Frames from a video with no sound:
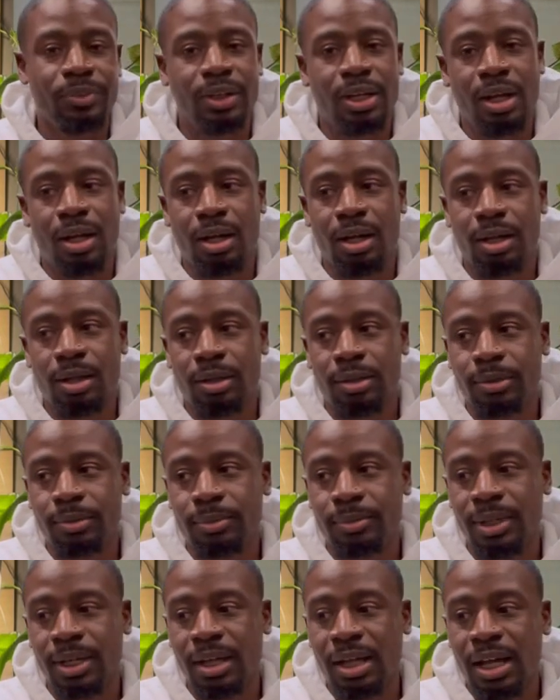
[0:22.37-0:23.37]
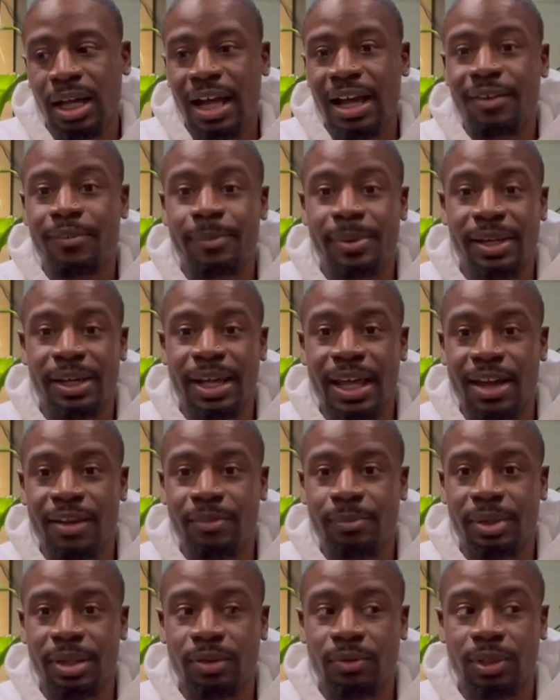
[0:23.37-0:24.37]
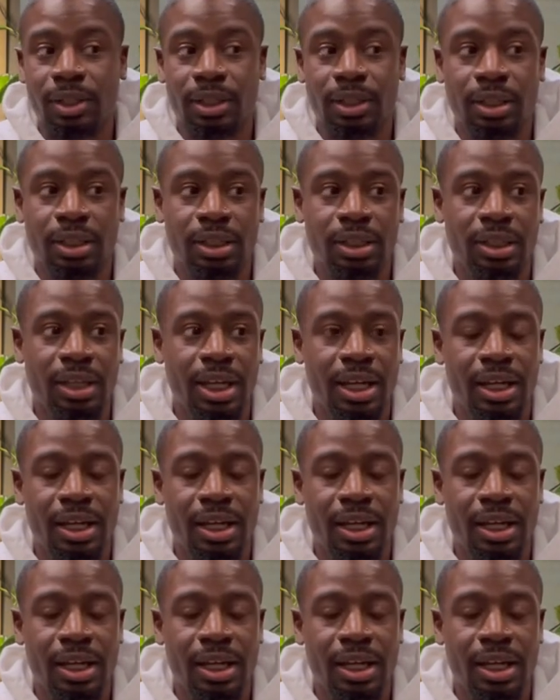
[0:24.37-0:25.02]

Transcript: I've been having me a really good day.